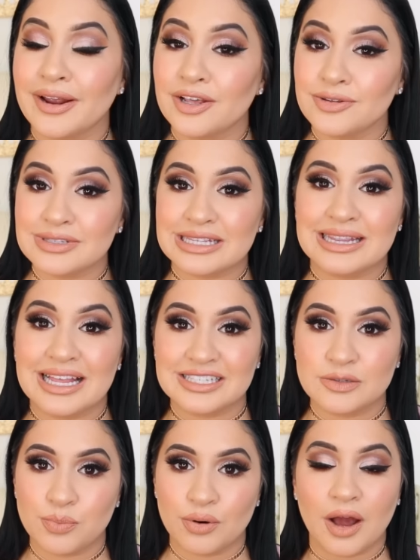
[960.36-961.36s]
gonna use
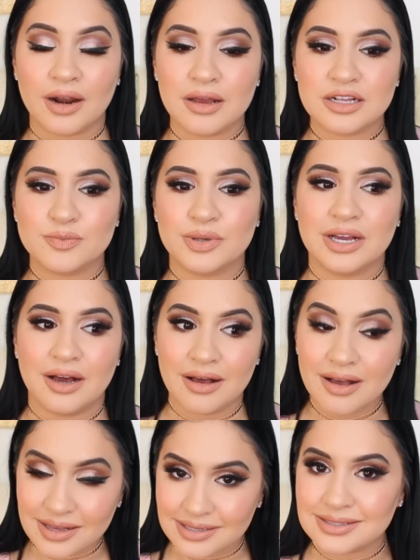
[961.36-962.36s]
less product
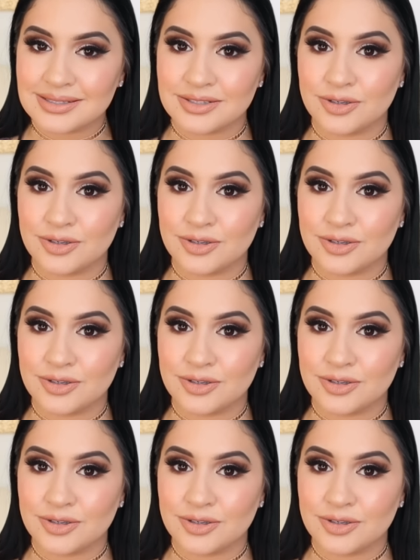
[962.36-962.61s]
because